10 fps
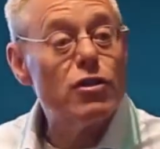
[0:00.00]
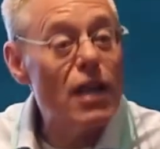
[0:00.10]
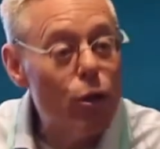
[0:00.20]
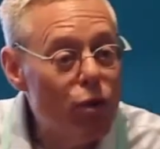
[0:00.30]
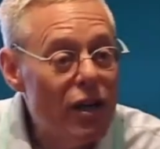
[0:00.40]

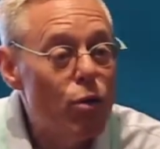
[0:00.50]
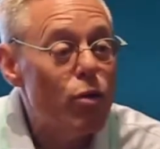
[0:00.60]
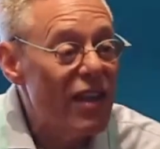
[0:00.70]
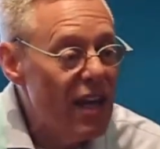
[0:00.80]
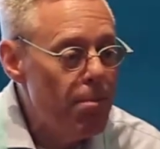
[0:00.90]
just like we did
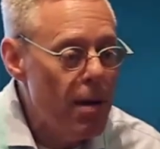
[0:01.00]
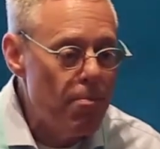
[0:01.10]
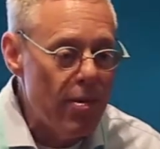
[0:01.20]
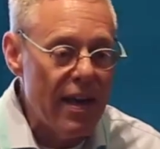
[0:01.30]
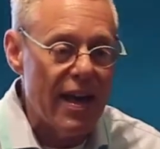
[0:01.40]
with
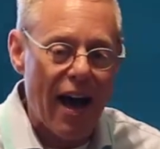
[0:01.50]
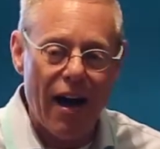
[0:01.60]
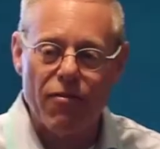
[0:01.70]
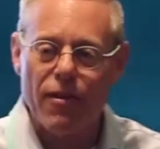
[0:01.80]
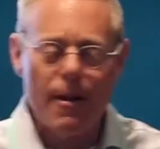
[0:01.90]
EPP,
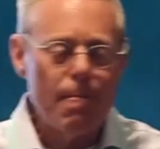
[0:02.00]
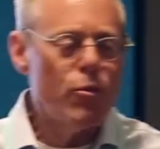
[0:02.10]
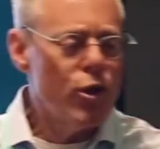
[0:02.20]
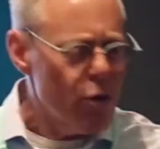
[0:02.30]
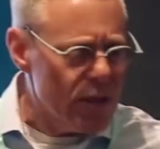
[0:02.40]
of
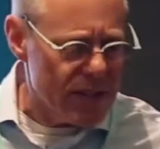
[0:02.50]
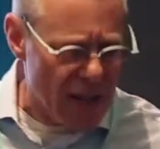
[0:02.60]
you're a